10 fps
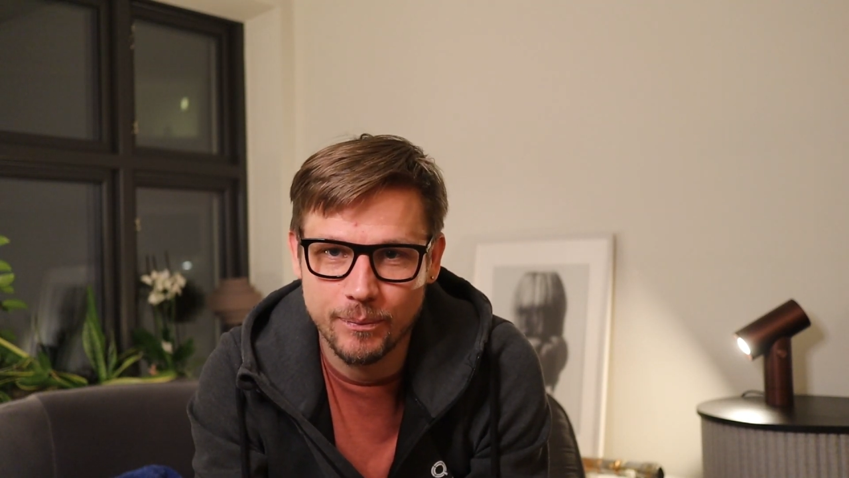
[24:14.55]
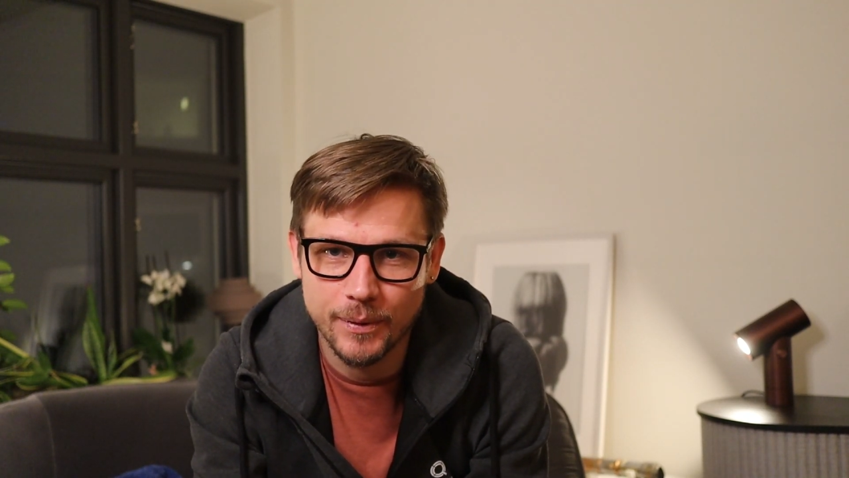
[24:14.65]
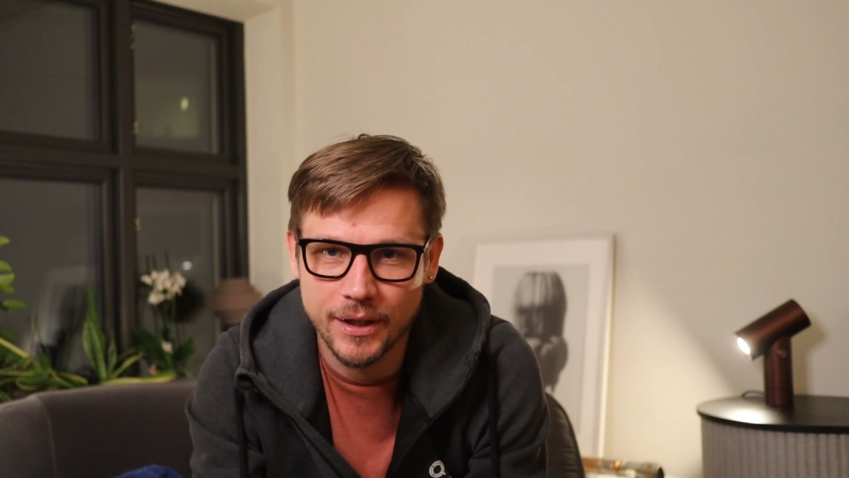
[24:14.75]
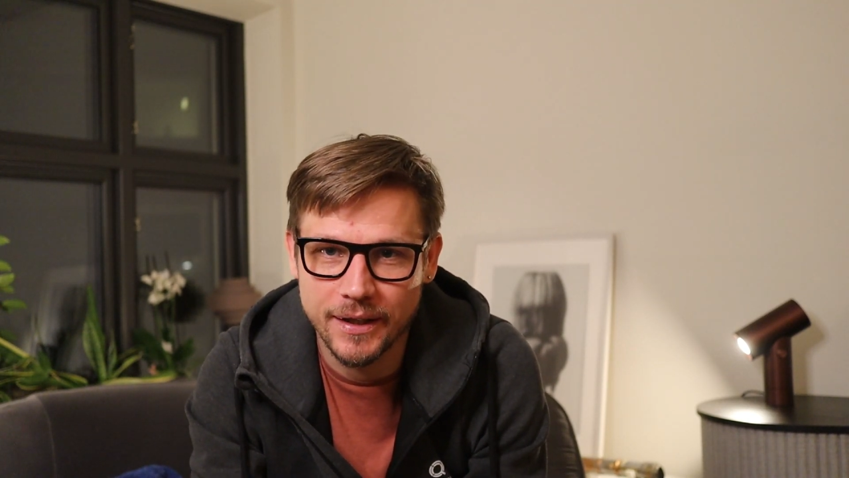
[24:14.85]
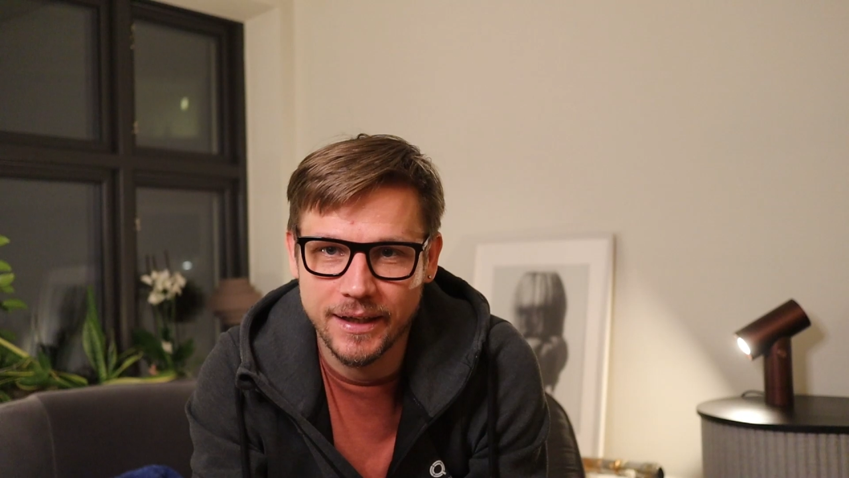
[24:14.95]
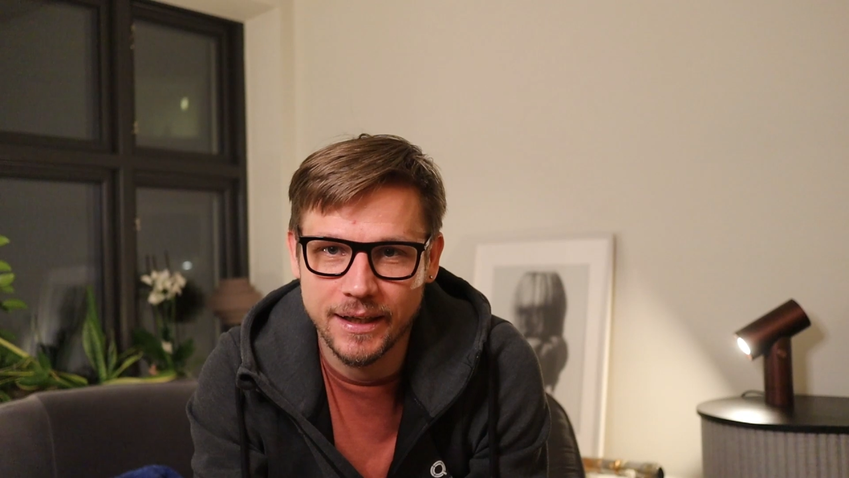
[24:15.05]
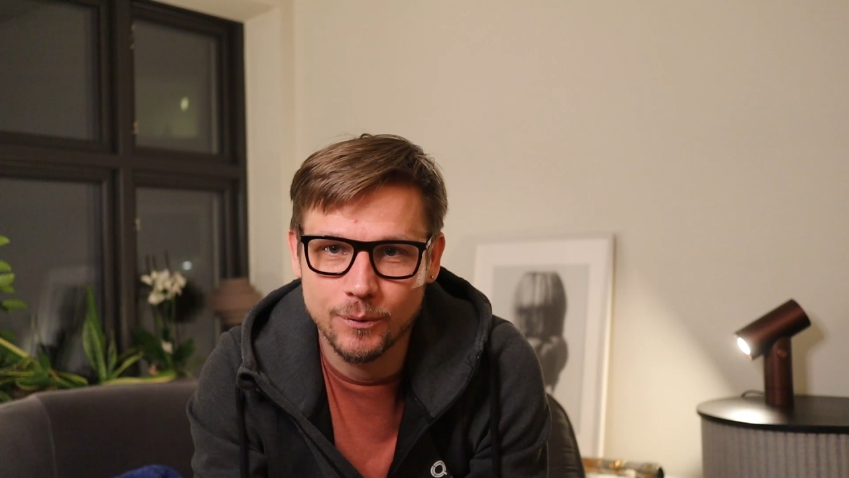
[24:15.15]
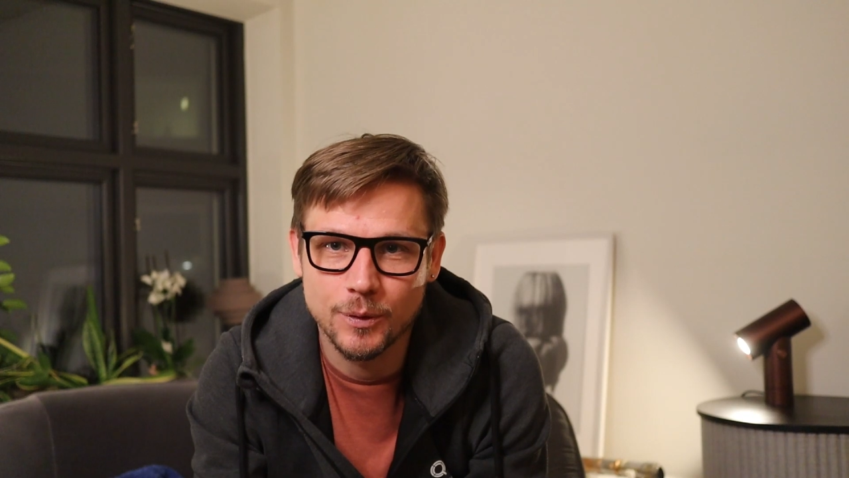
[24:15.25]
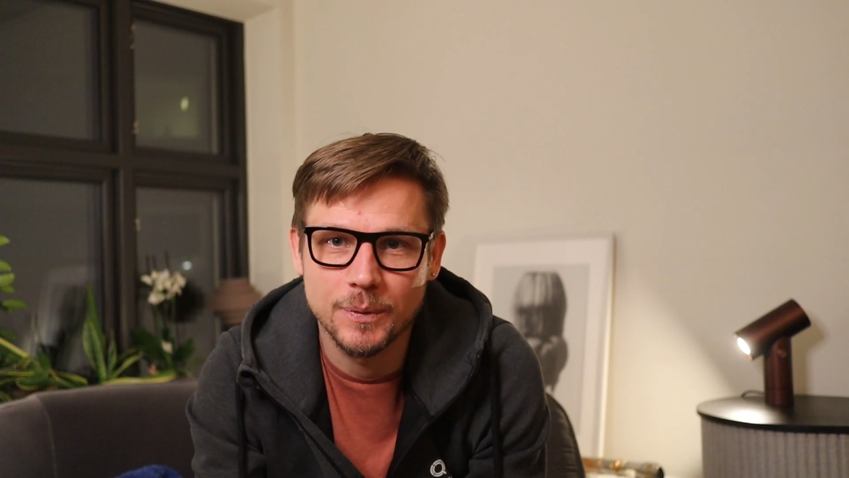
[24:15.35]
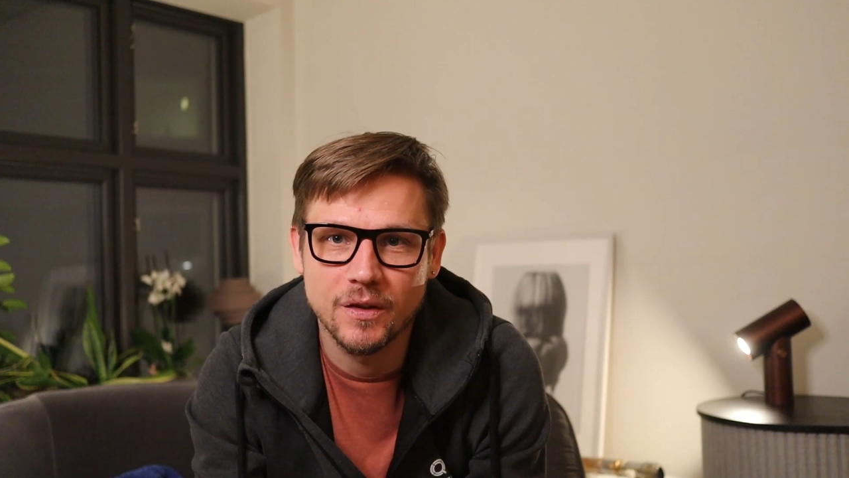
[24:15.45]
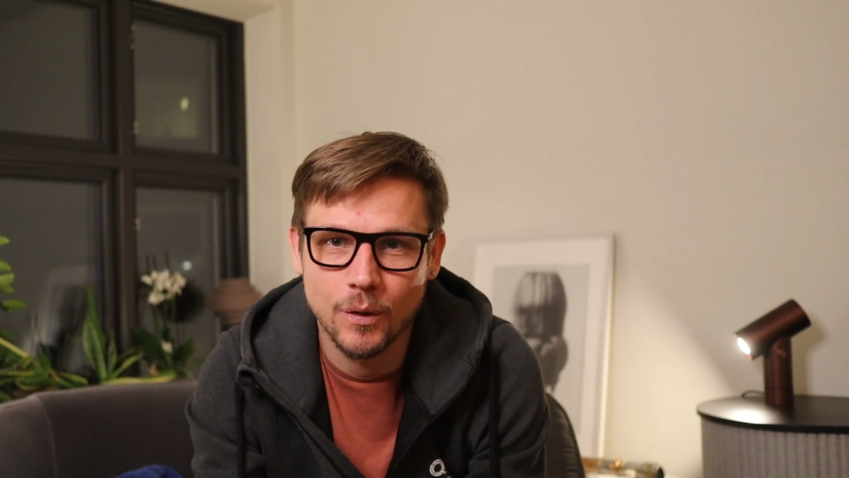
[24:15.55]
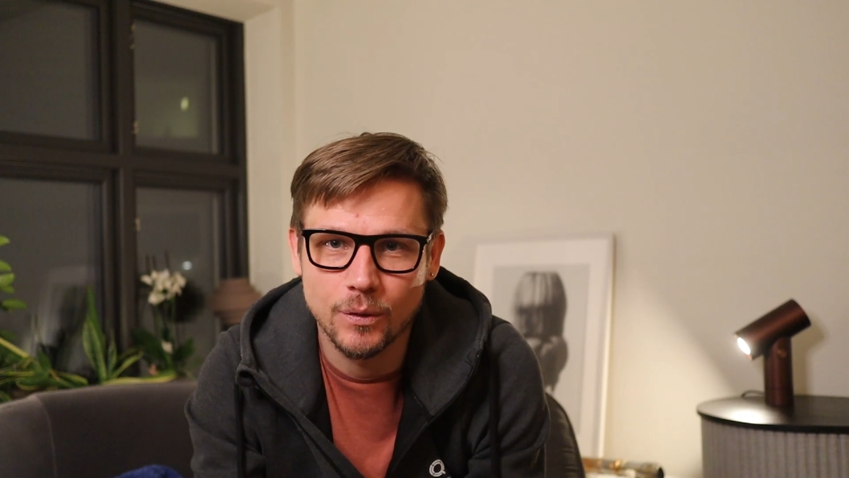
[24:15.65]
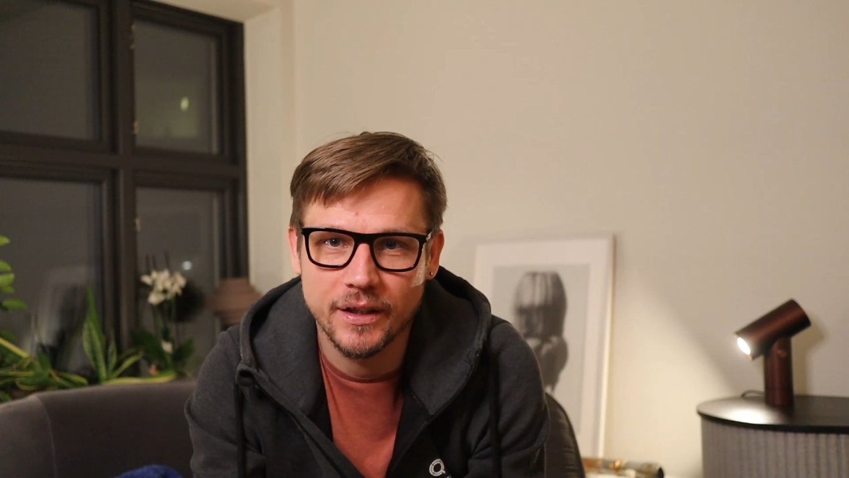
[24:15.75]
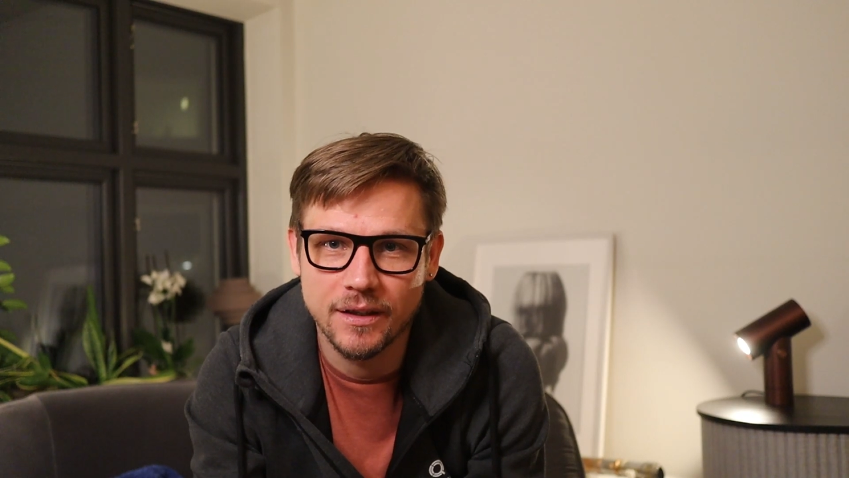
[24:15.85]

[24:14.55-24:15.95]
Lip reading: but it will be told in